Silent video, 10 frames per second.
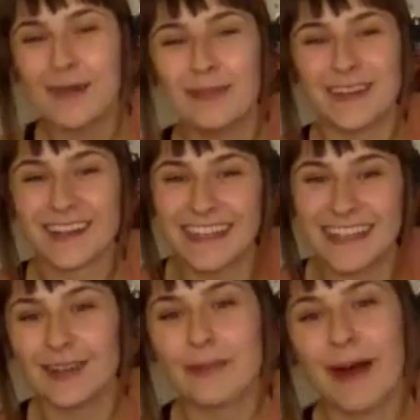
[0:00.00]
but you're gonna
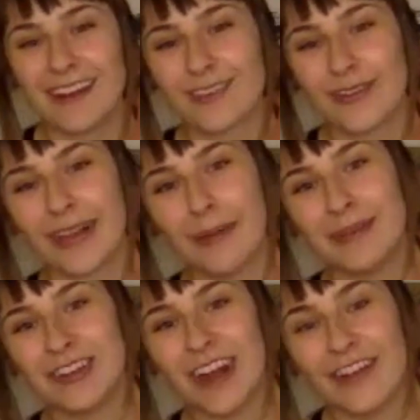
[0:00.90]
heat your potting soil up in
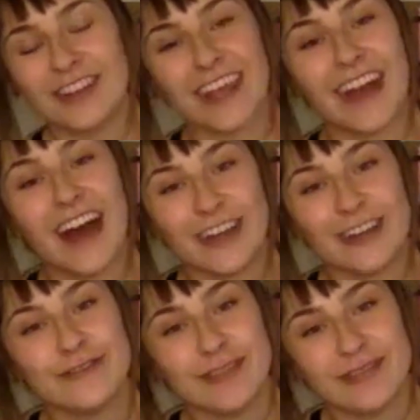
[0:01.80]
your oven at
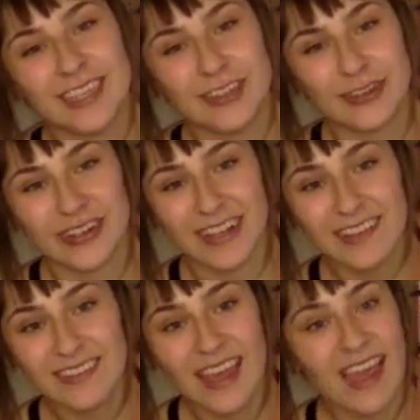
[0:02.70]
150
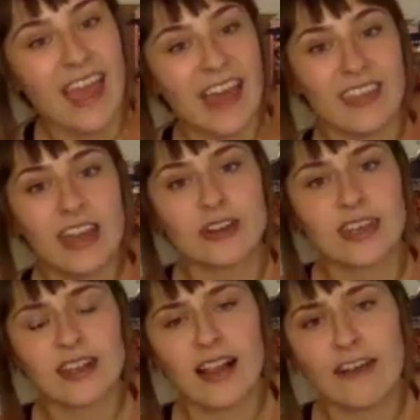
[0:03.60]
degrees, and that'll
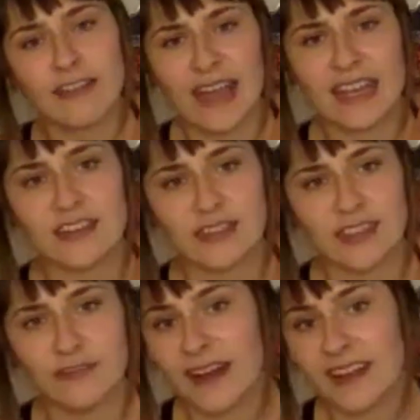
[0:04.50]
kill off any of the
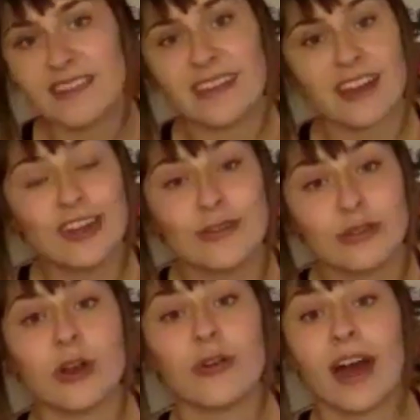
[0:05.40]
fungus that could have
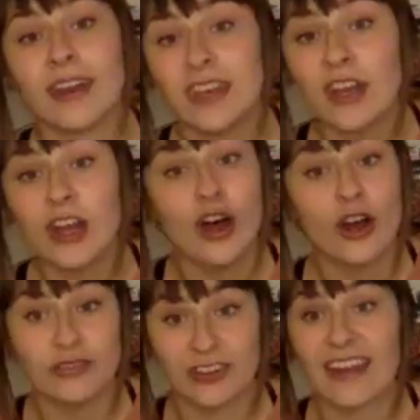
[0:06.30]
grown on it
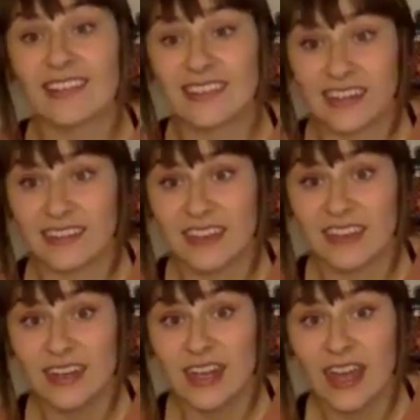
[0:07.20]
over that
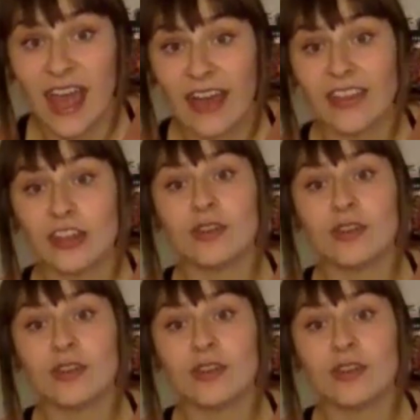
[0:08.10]
season. And then you